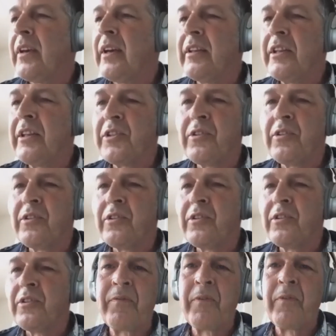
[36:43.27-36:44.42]
And it's not
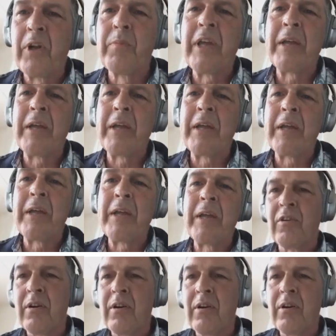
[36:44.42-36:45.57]
that it's one big pipeline
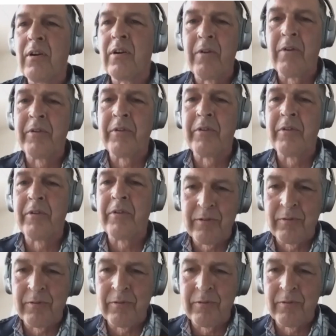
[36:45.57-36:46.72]
going from Groningen, let's
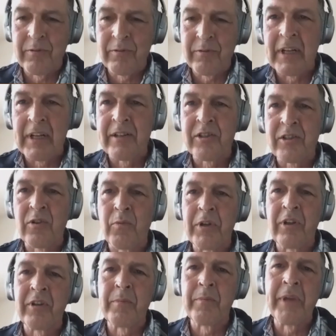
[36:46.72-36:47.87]
say, to the south of the Netherlands, or
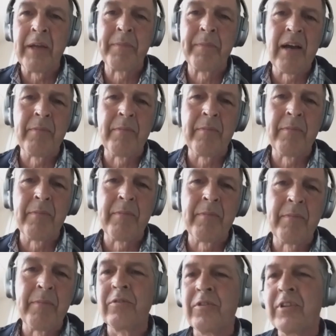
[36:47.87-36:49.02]
one other big pipeline
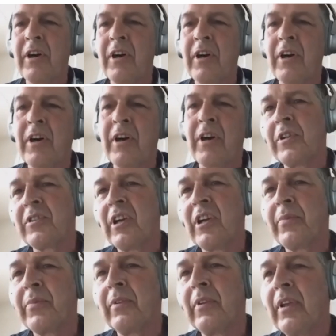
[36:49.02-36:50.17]
going to the southwest, for
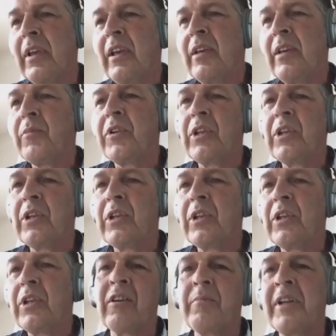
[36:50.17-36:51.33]
example. But it was
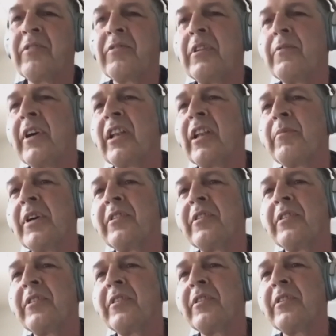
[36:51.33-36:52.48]
an incremental development
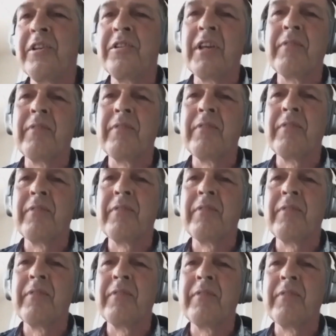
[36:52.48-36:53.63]
in the 60s, 70s, and
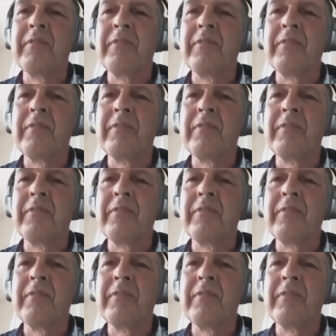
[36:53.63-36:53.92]
80s.